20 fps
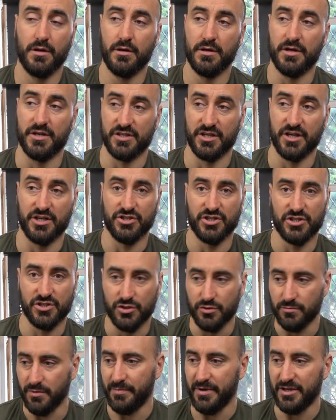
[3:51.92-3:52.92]
Because I can just
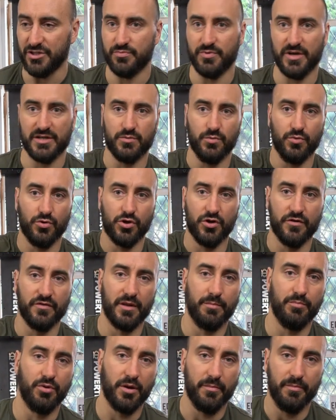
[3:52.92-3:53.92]
do my bench press, walk over
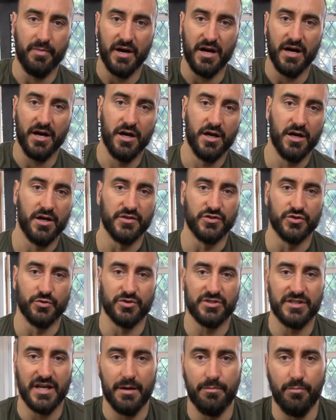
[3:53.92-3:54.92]
the pull-up bar, do
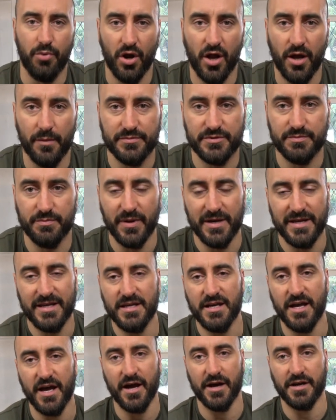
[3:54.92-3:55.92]
a set of pull-ups. But
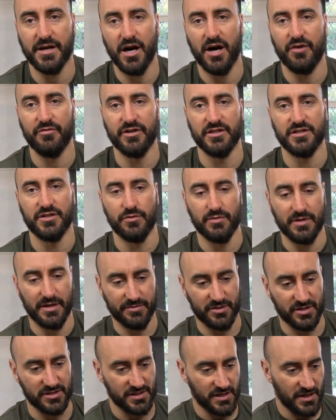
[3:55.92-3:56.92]
here, I can't really do
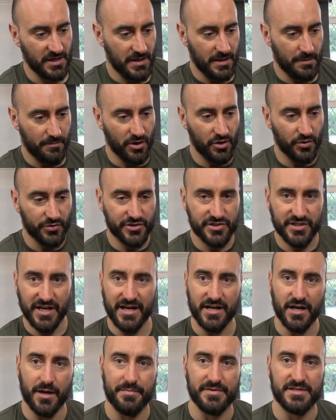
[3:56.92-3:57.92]
that because my whole
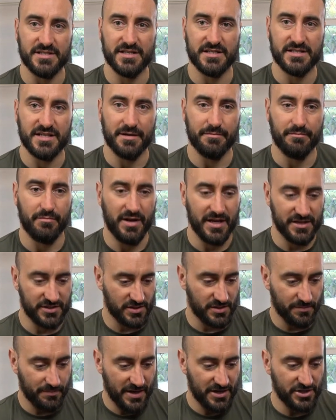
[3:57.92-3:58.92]
setup is in the same
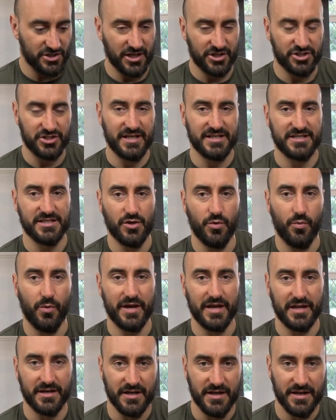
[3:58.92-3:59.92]
place. The bench actually gets in the
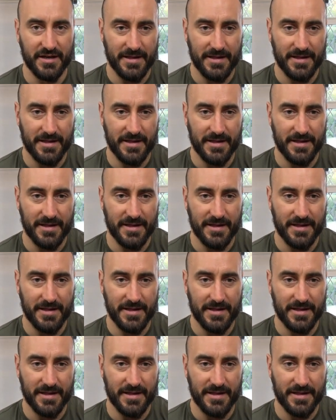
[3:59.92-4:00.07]
way. And